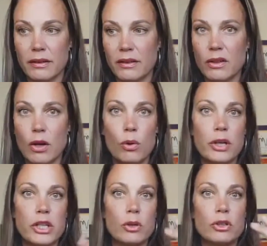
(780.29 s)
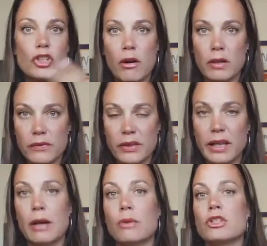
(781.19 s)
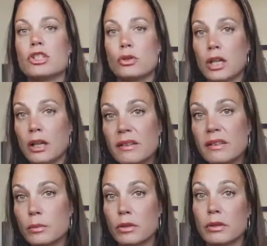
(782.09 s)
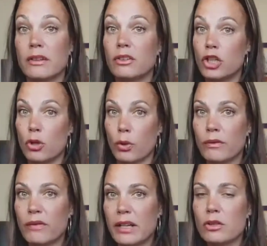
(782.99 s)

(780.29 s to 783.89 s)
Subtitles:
So your chart of accounts, your customer list, your vendor